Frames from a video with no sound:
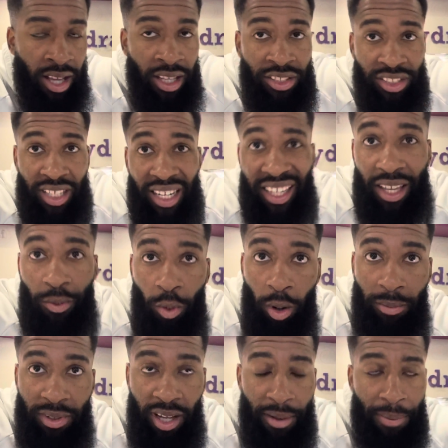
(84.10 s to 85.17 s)
Just kind of get
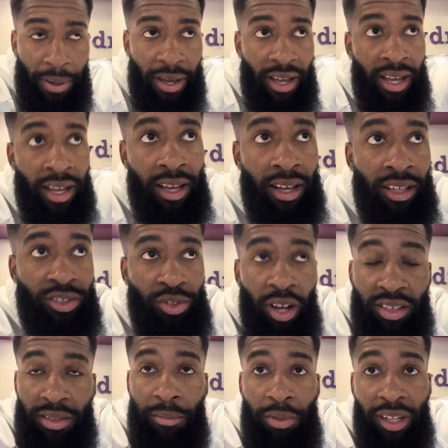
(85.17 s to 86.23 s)
warmed up, draw
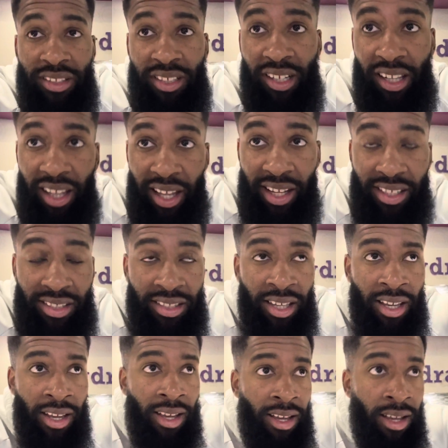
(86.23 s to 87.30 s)
some blood to the legs.
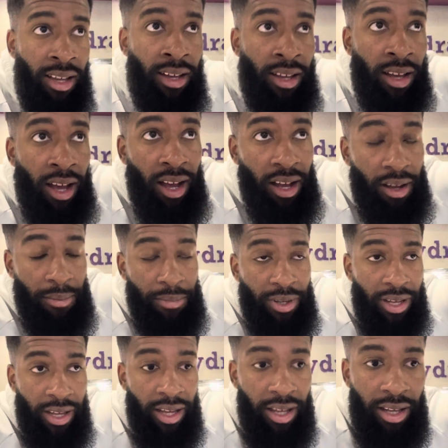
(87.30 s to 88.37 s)
Um,
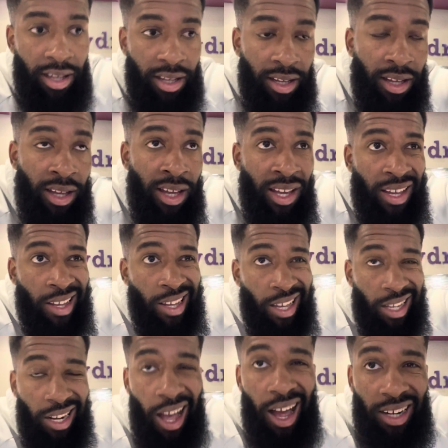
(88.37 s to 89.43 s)

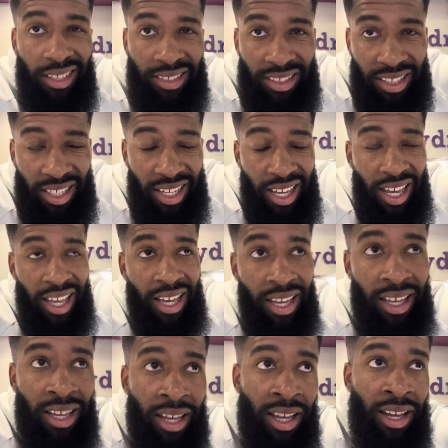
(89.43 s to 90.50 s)
and honestly,
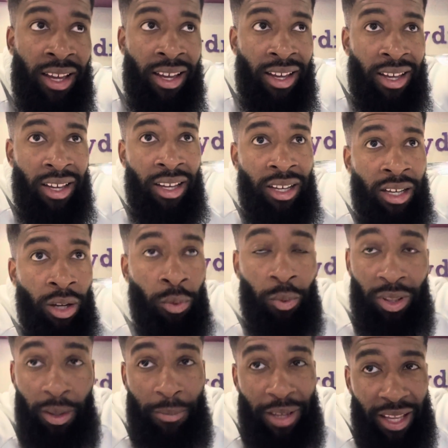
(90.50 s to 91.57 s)

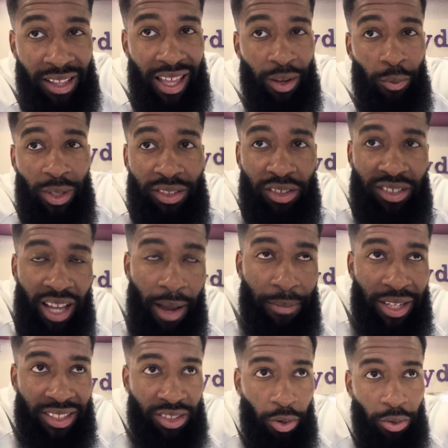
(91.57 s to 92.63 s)
with it being like winter time
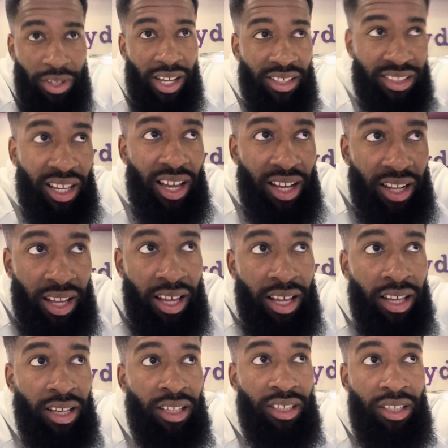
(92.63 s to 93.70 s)
and it's cold outside,
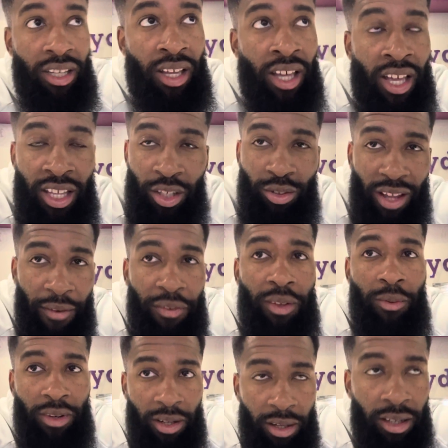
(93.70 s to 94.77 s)
you definitely
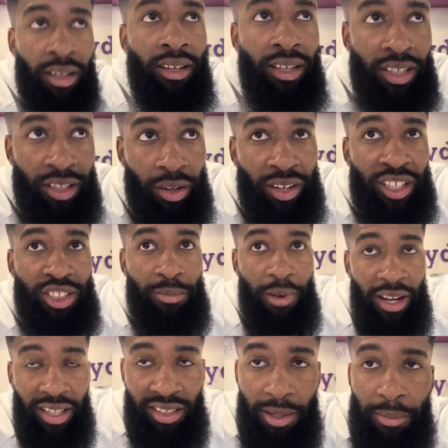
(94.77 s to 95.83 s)
want to, you know, get your
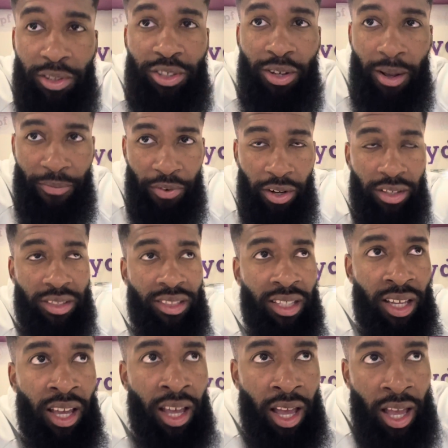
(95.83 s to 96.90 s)
body temperature up first
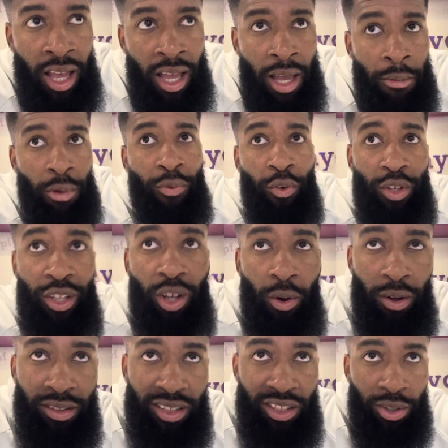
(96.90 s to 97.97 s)
before you
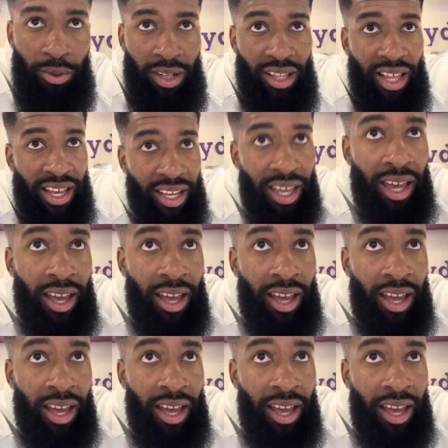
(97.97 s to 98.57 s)
go into doing like